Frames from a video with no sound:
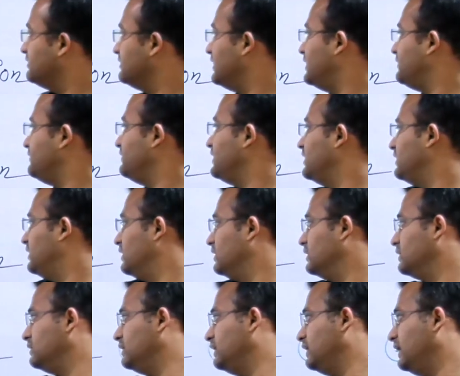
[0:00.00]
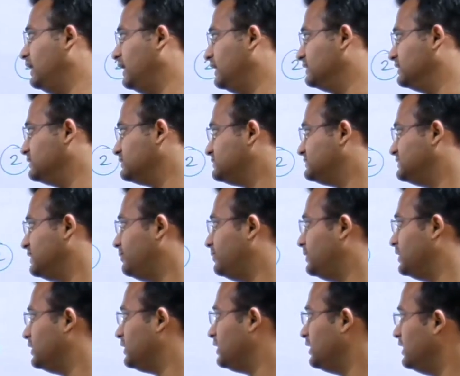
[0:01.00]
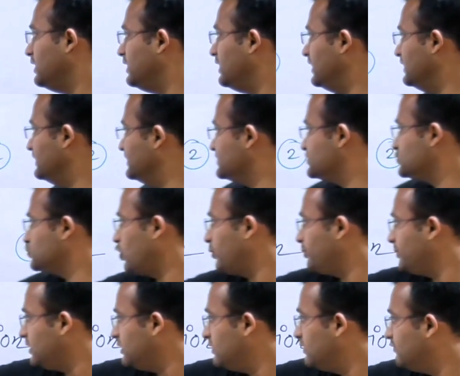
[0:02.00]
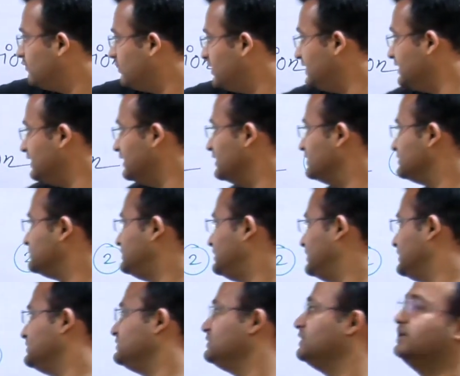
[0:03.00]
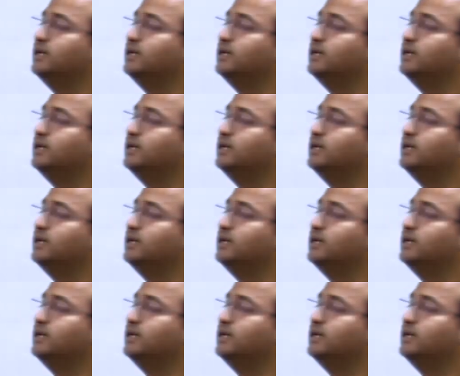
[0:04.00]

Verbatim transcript: that we can learn in this chapter in this topic vertical stress